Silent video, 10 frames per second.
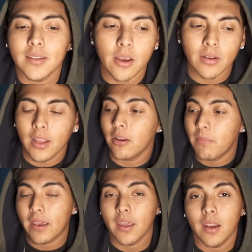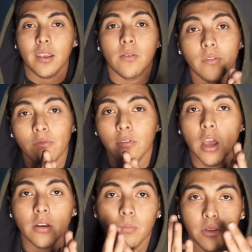Dairy Larry back at it again with
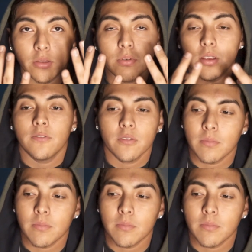vlog number 3, you feel